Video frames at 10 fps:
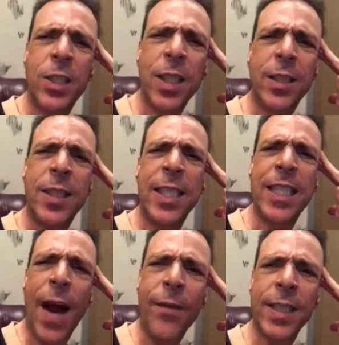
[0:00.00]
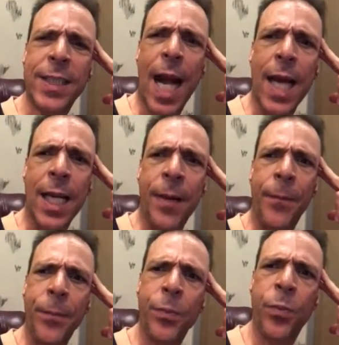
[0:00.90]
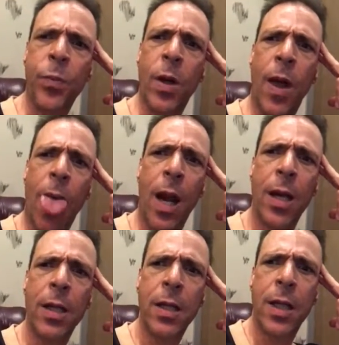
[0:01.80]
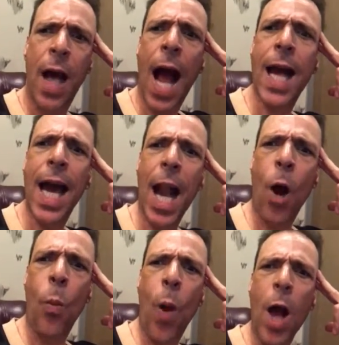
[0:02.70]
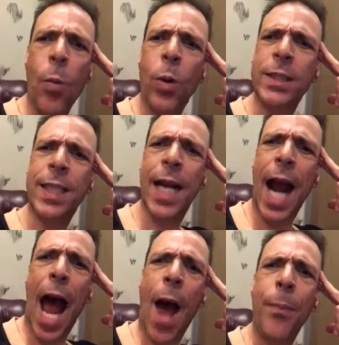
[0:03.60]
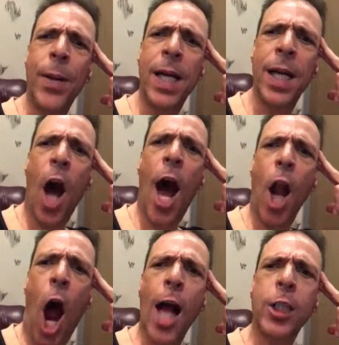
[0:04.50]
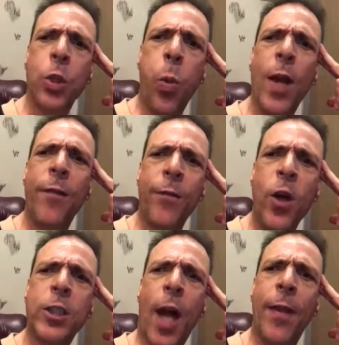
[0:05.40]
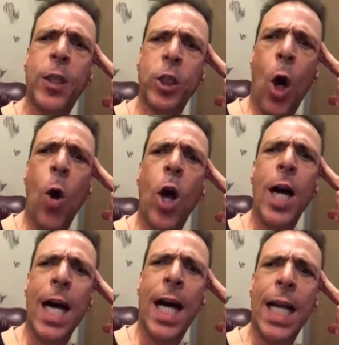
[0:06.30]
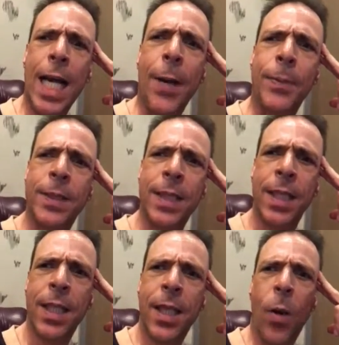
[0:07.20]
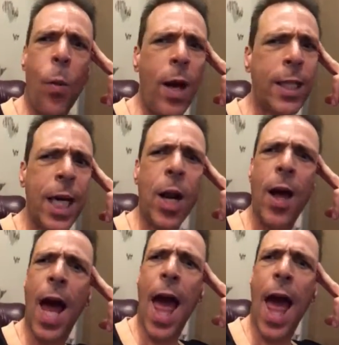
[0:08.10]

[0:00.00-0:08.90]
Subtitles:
just devastating. I cannot wait what's going to happen on August 21st on the solar eclipse. What's gonna,